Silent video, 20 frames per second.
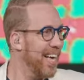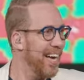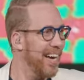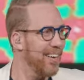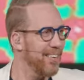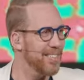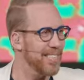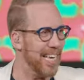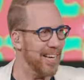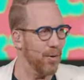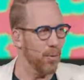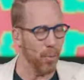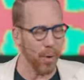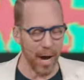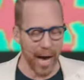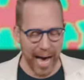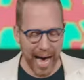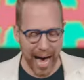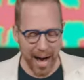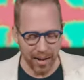it was like,
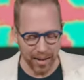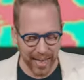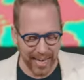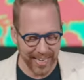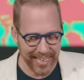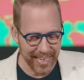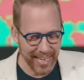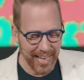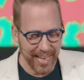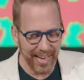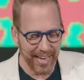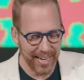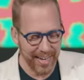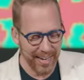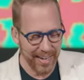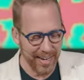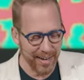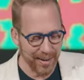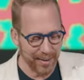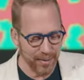wow, like
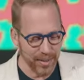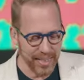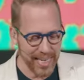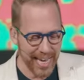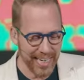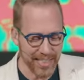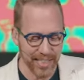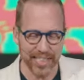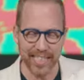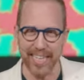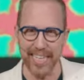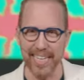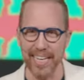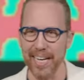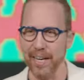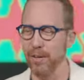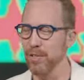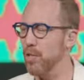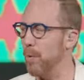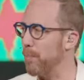it, it, was actually,
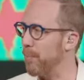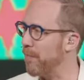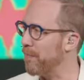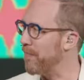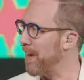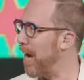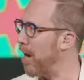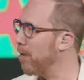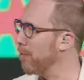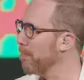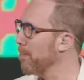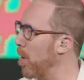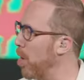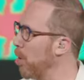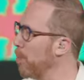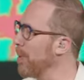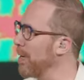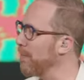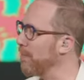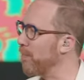it was a profound
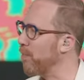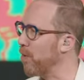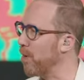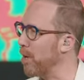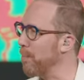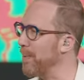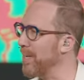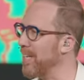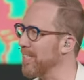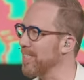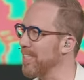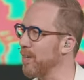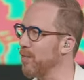moment for him because he